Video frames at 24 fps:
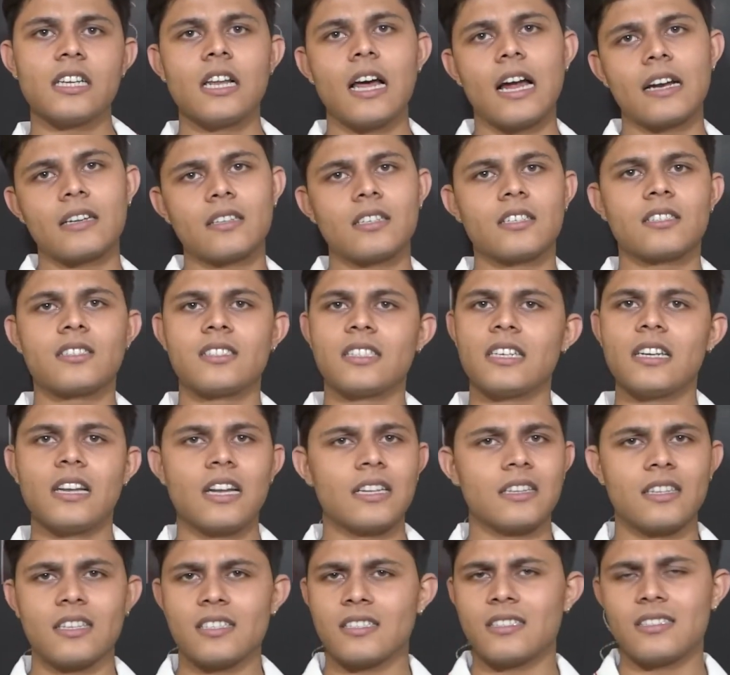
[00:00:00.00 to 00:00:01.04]
and this deal,
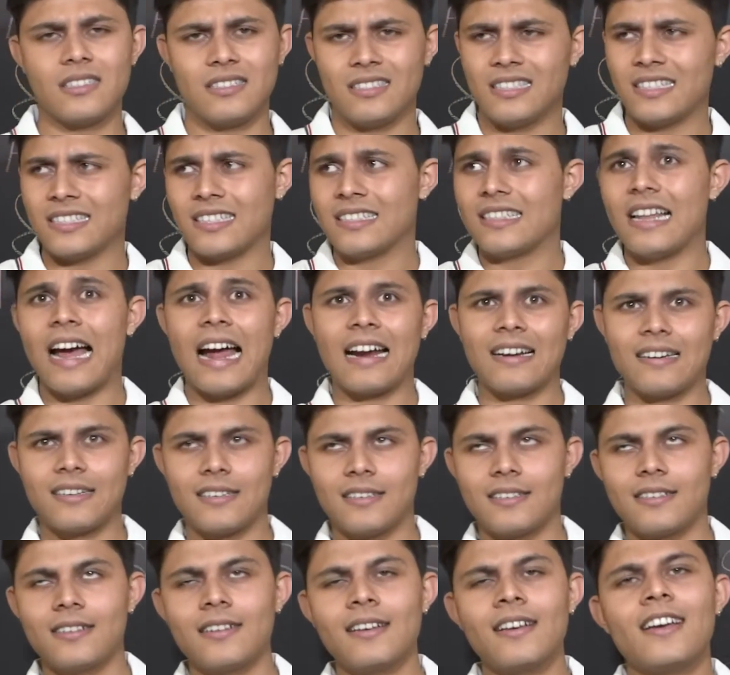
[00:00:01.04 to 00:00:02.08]
and this and that
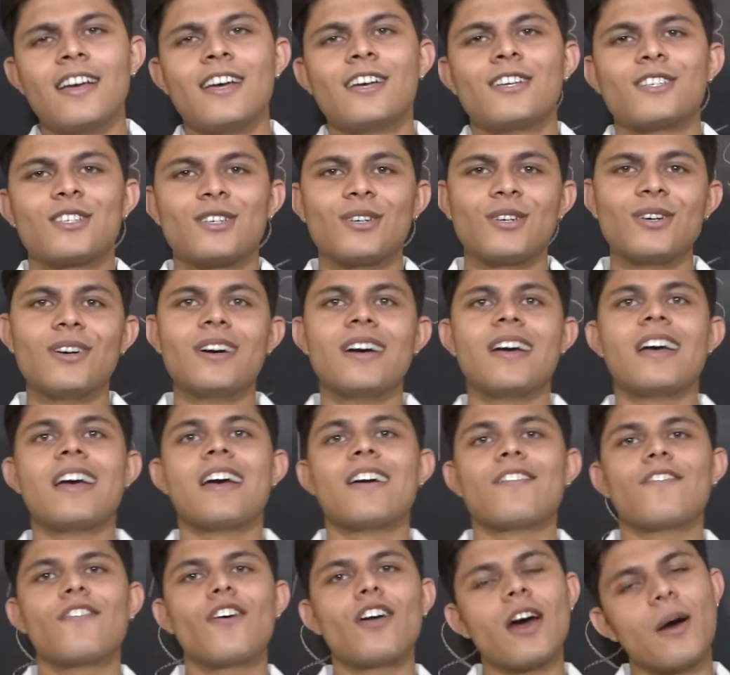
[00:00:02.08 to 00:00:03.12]
deal. So
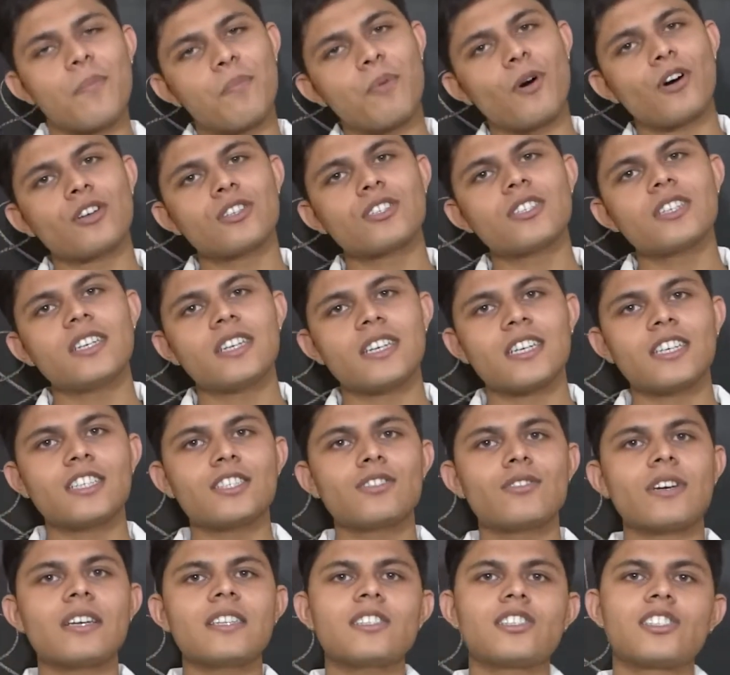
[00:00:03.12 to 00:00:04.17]
for
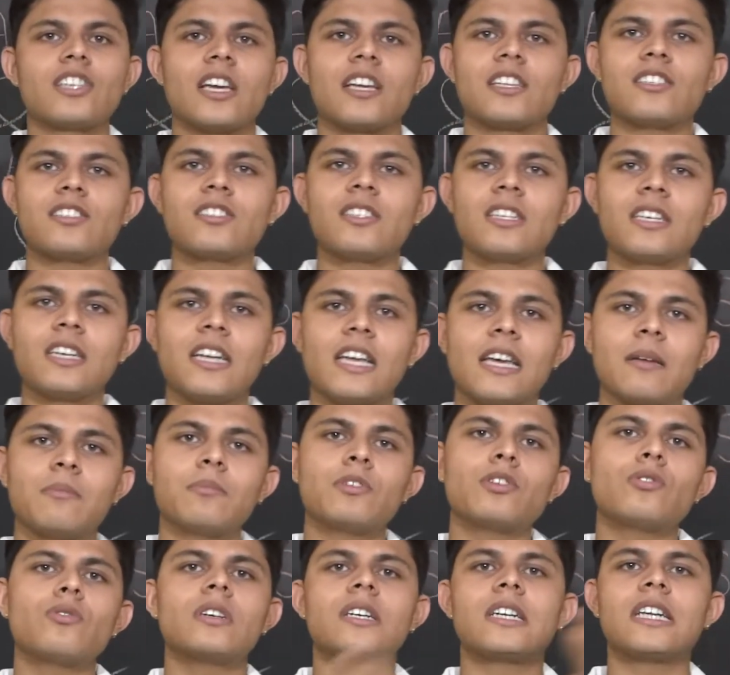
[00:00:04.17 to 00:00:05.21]
opportunities, you can change the
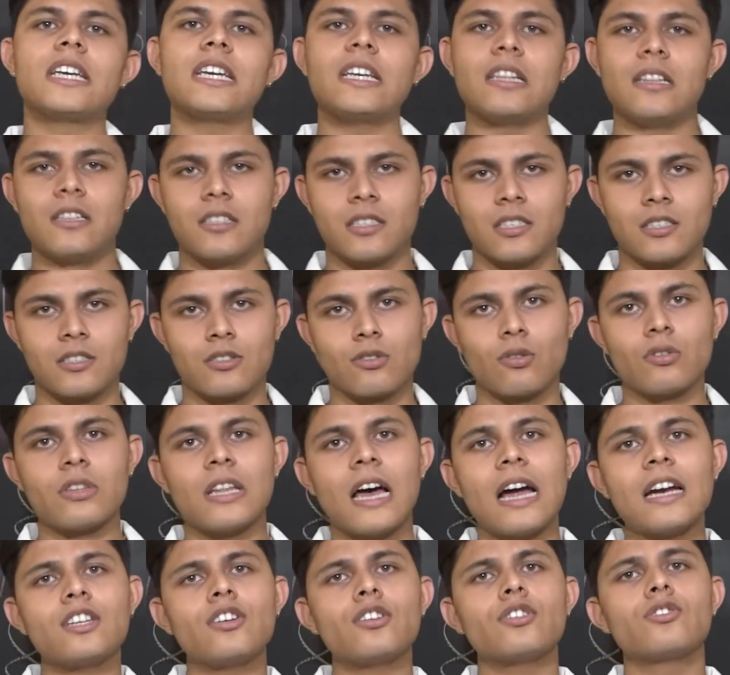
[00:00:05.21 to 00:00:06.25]
name to deals so
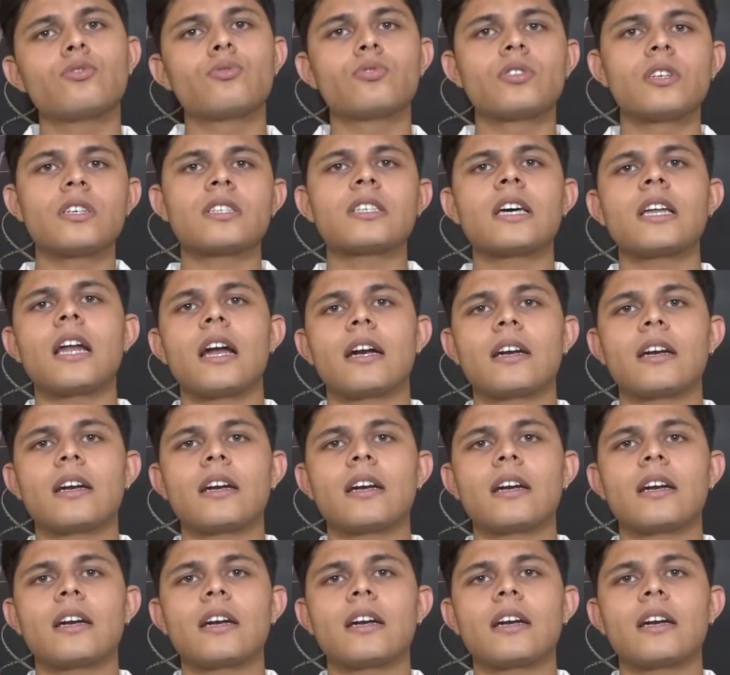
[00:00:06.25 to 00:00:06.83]
that your users can